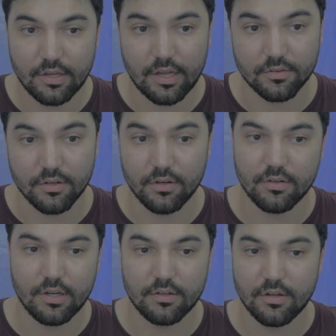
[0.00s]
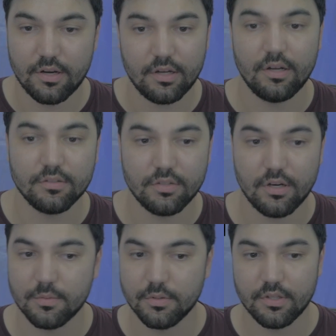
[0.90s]
I don't know. I'll
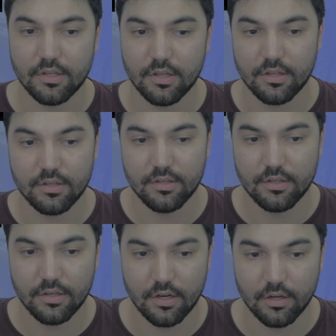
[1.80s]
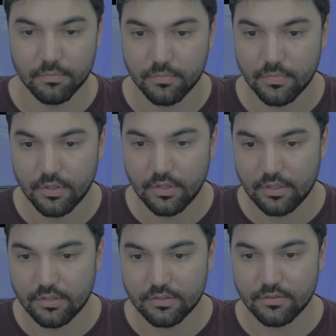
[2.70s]
talk about that,
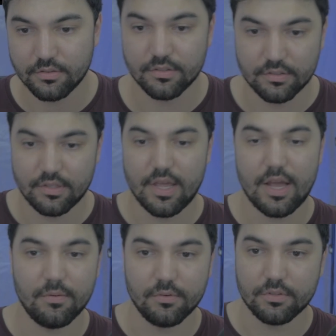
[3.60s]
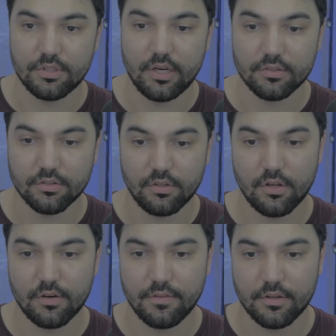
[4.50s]
because that would change a
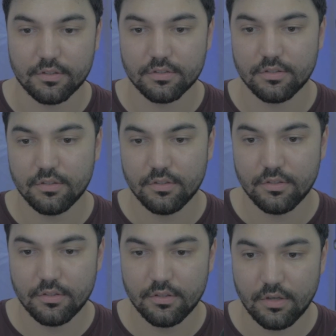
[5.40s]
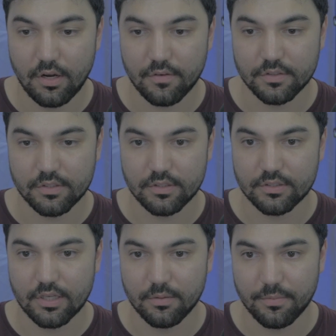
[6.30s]
lot of things. Obviously, this
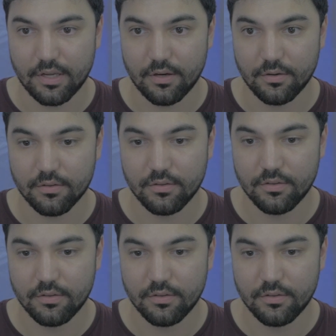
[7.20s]
guy would be out.